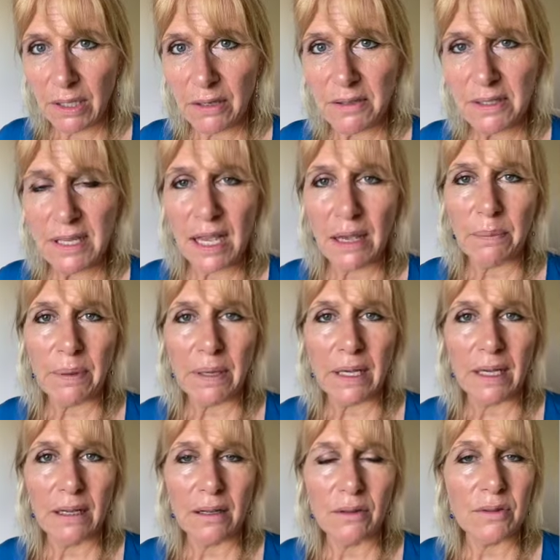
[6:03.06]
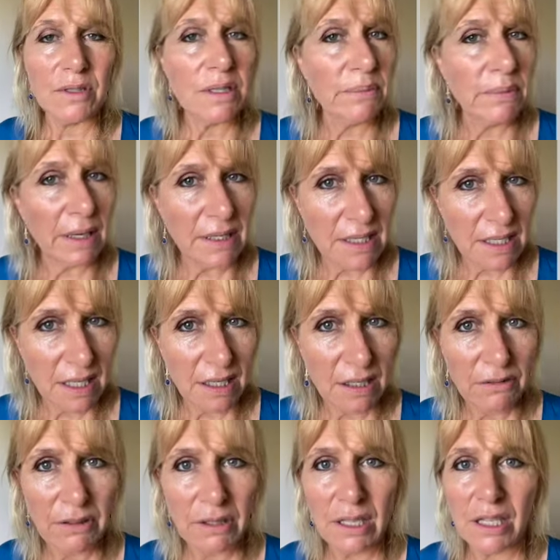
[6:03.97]
else happy or to maintain a
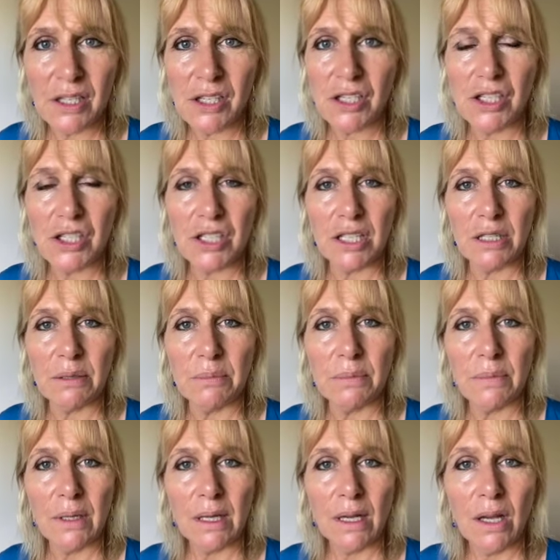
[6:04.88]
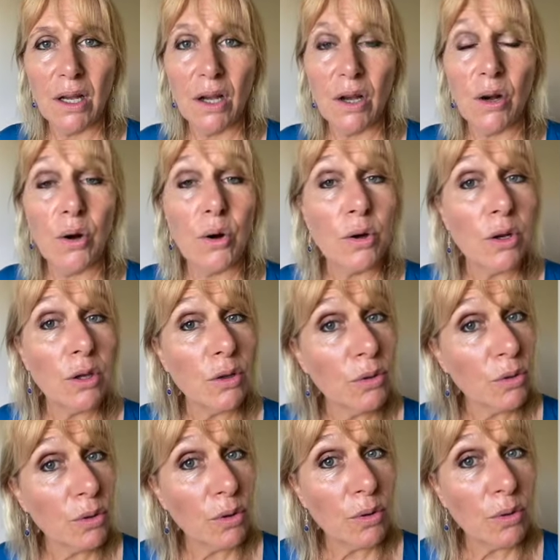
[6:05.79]
relationship or to
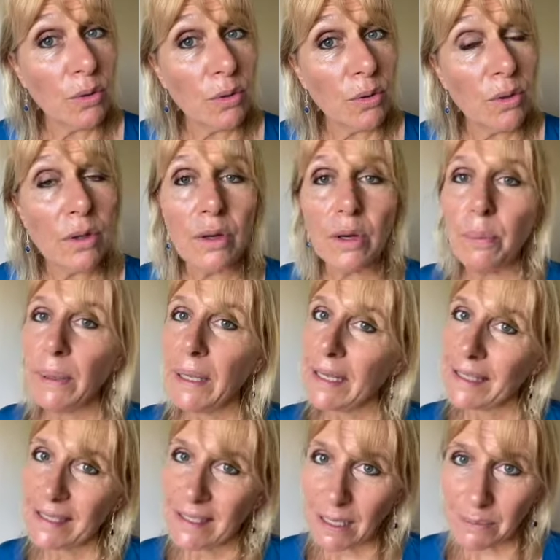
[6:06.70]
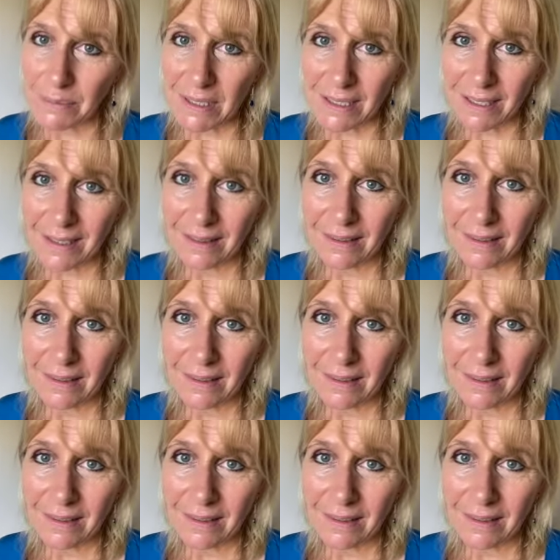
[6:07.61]
look good or to be accepted